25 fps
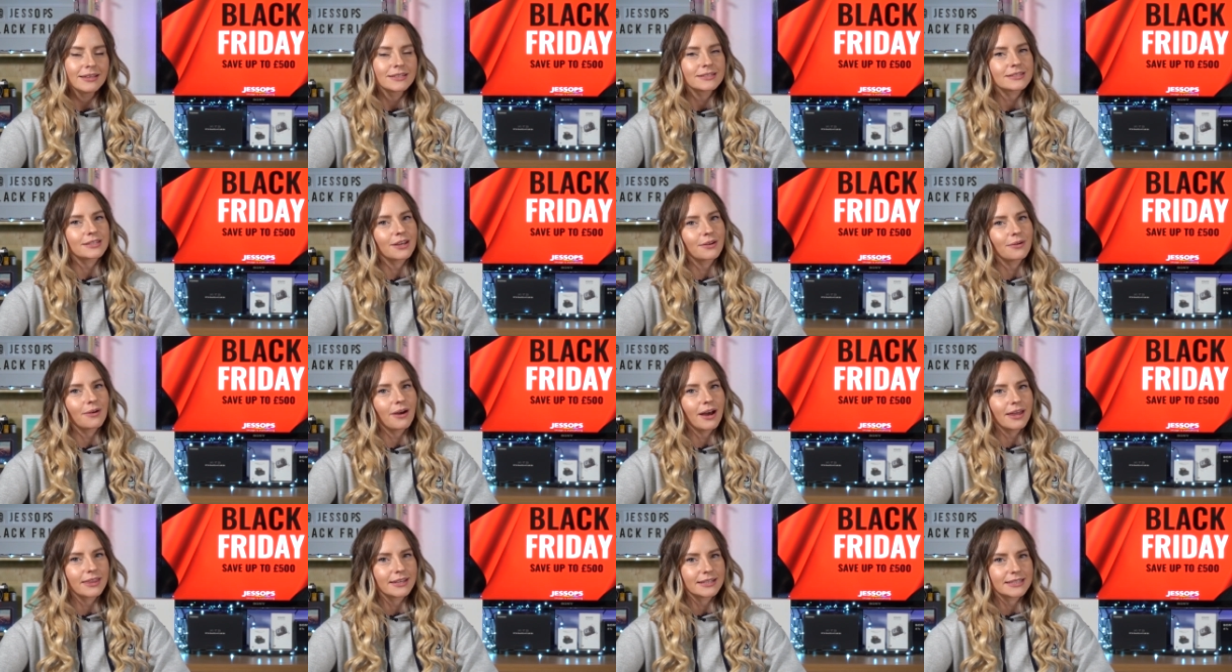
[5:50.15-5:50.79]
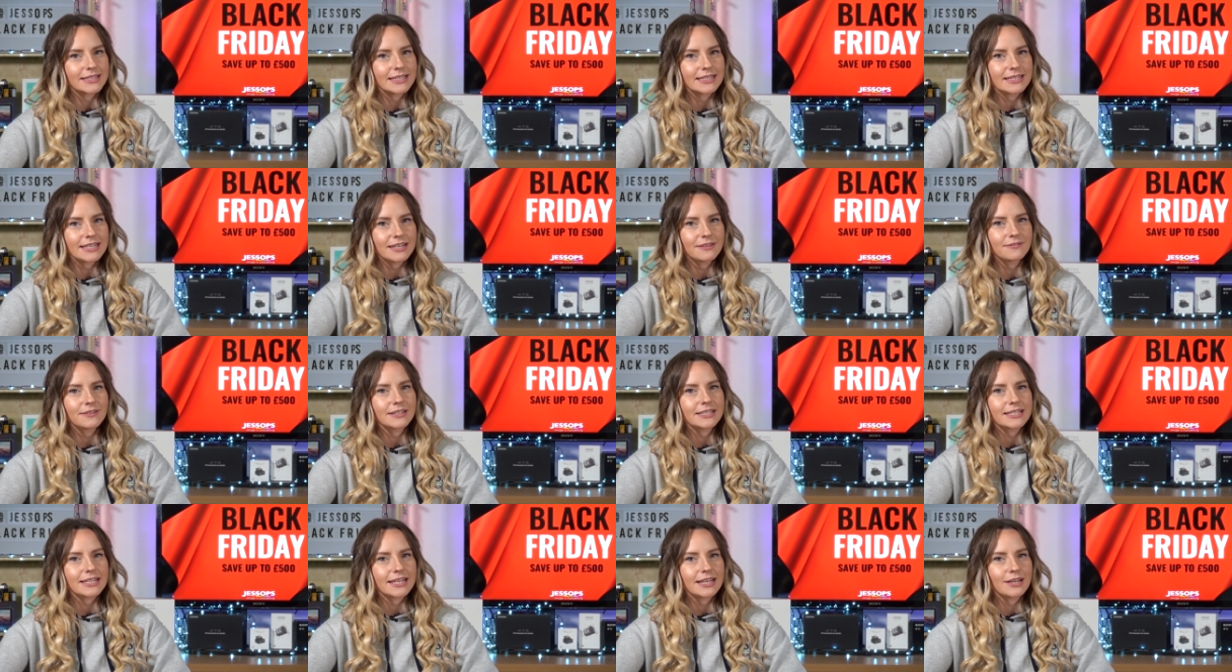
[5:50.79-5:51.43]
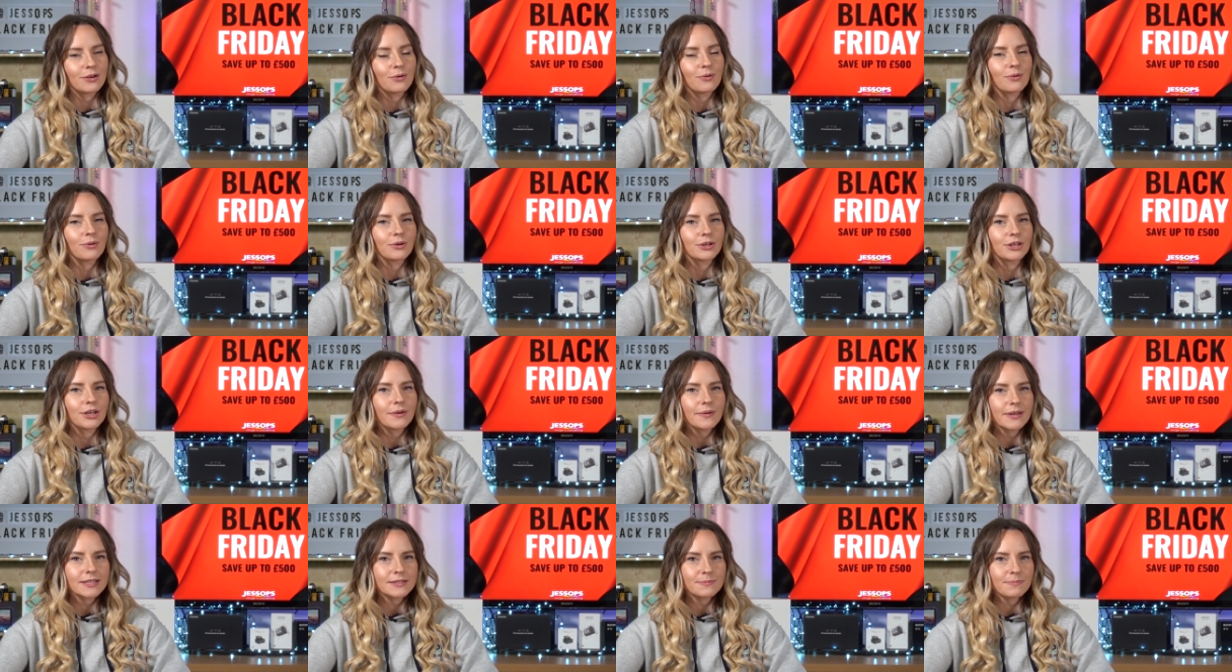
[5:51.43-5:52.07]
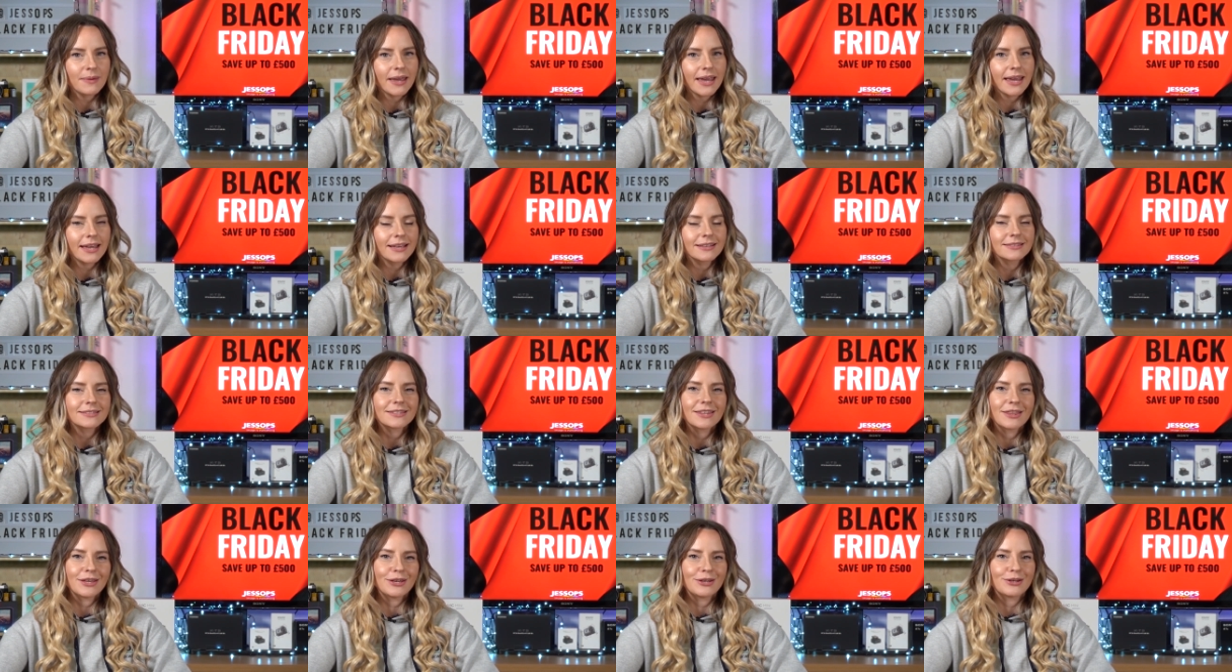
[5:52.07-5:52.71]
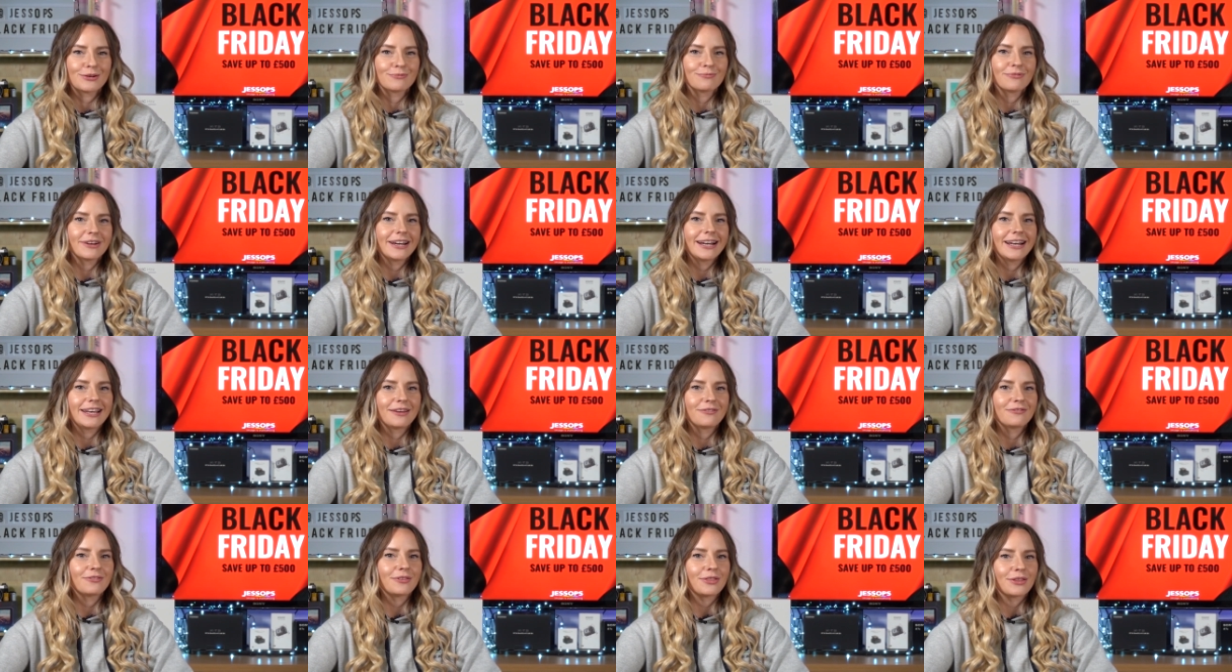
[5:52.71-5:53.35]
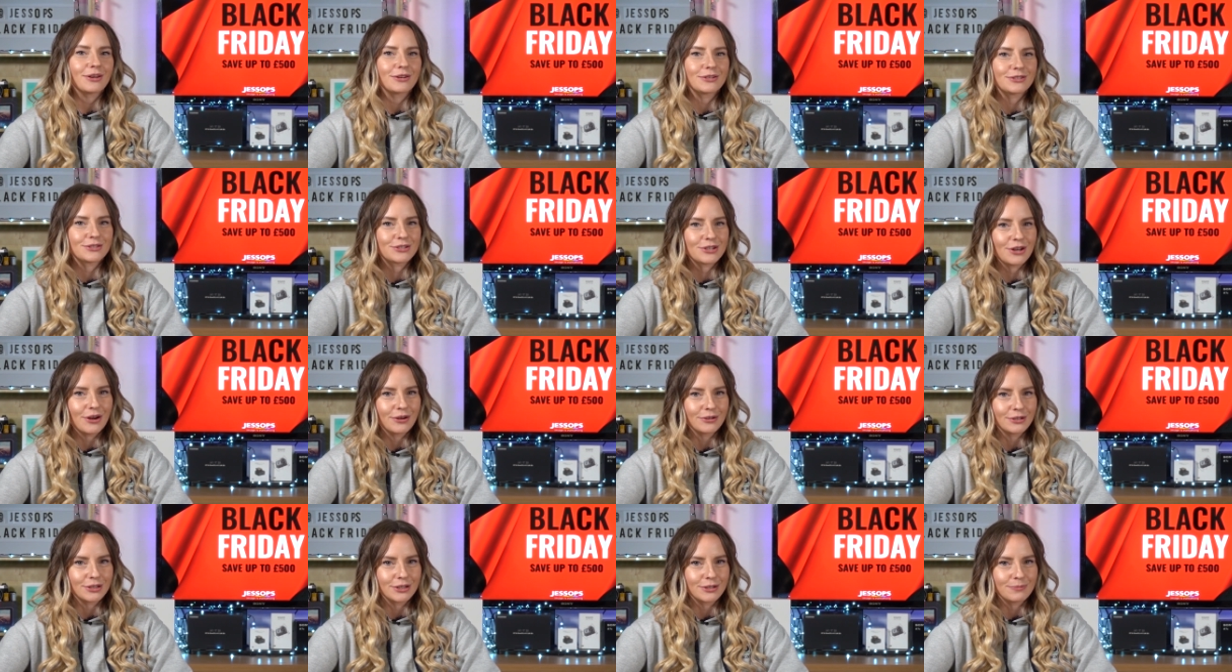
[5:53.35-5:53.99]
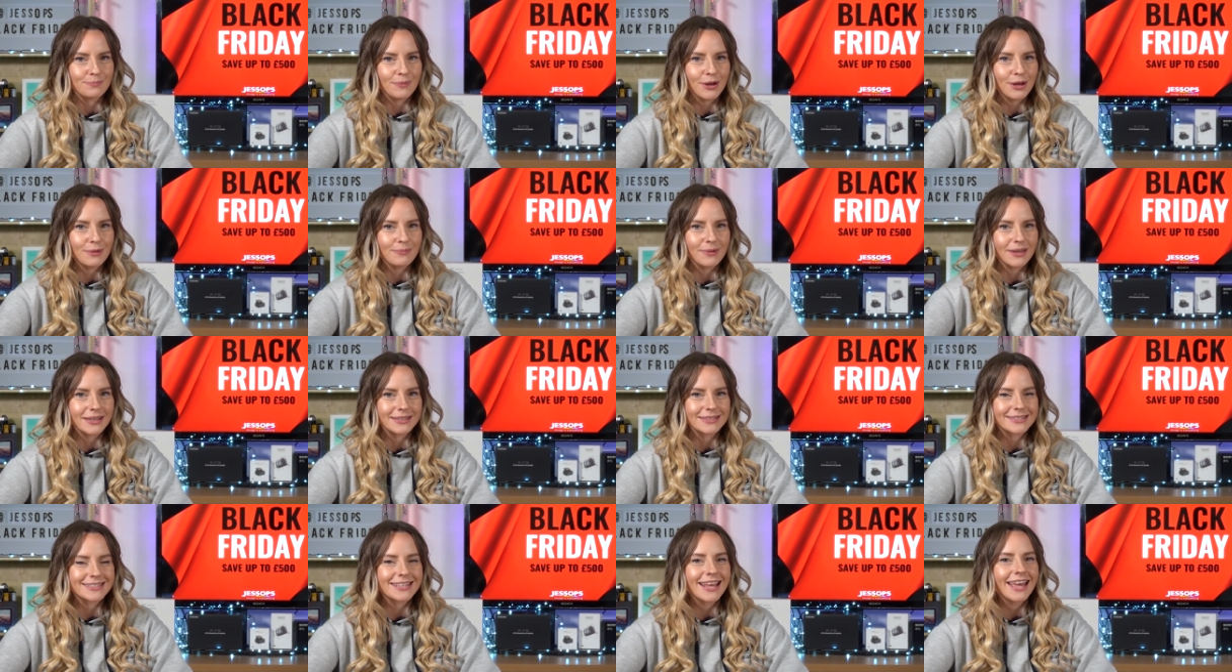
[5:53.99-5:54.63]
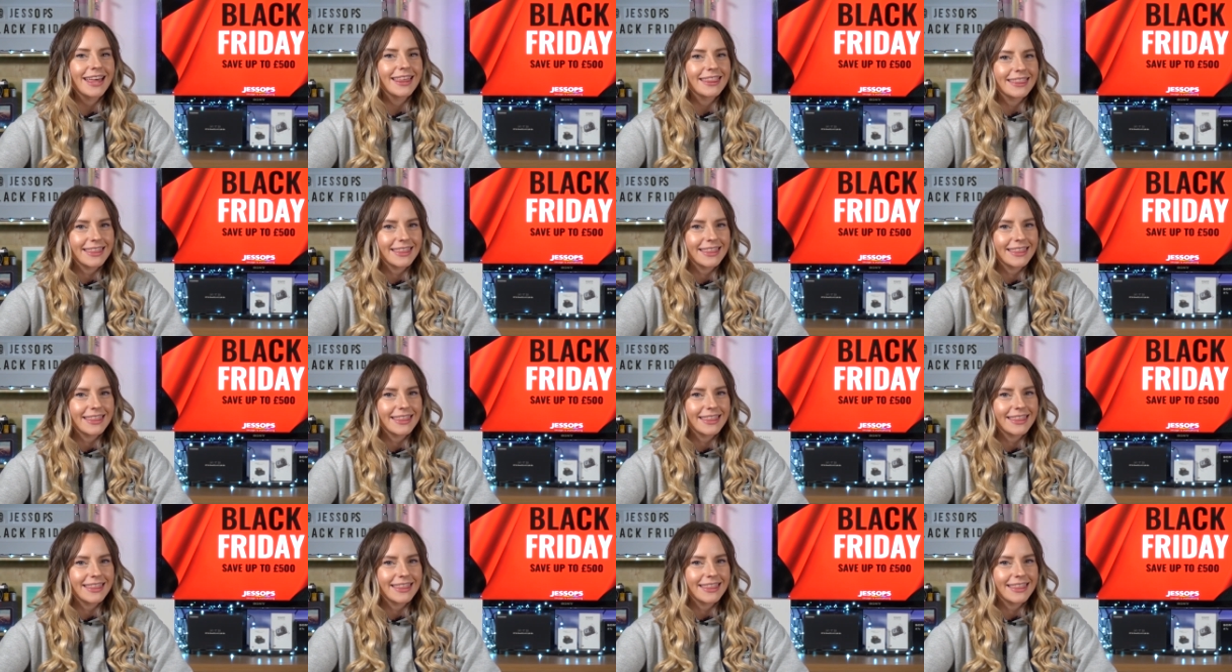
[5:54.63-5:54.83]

so either to DVD or USB so that you can relive those childhood moments,